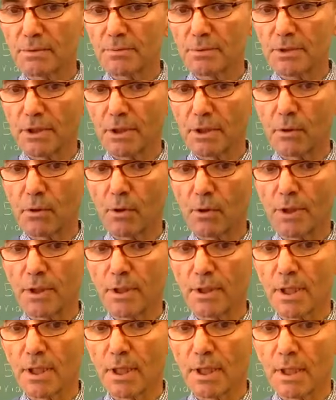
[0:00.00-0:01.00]
be
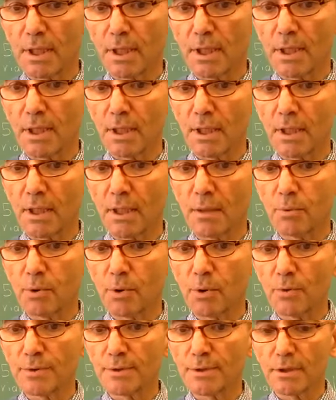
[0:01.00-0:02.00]
recorded and
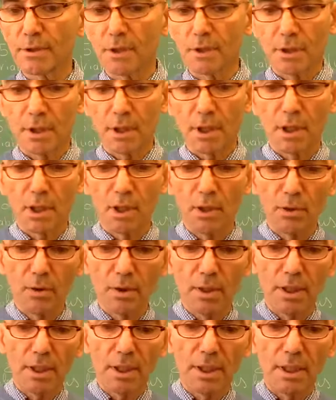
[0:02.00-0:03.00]
posted on all?
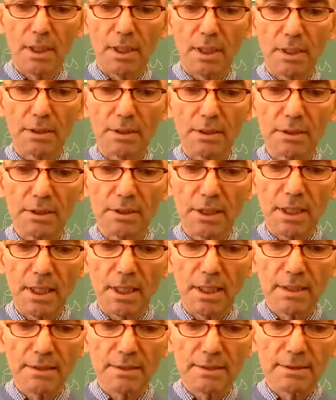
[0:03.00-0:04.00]

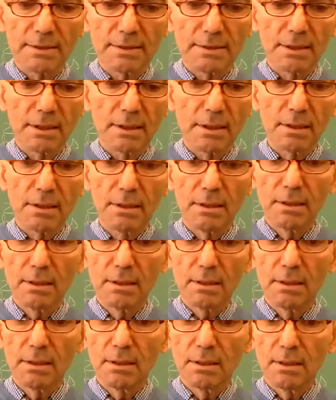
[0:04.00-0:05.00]
Yes,
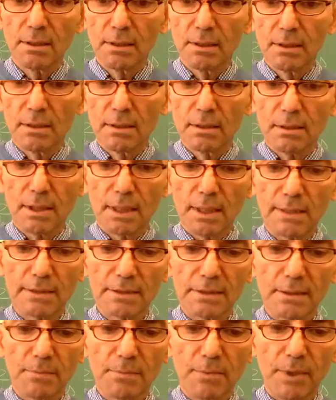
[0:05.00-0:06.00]
that's
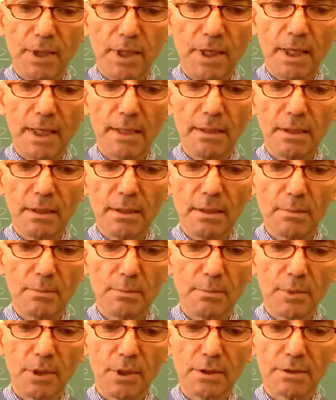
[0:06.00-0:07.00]
the plan.
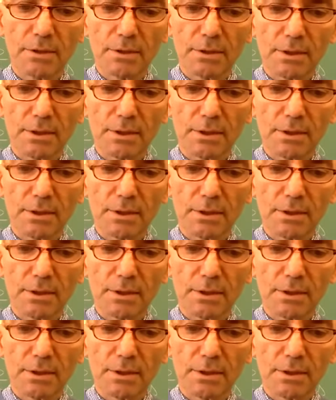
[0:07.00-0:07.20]
But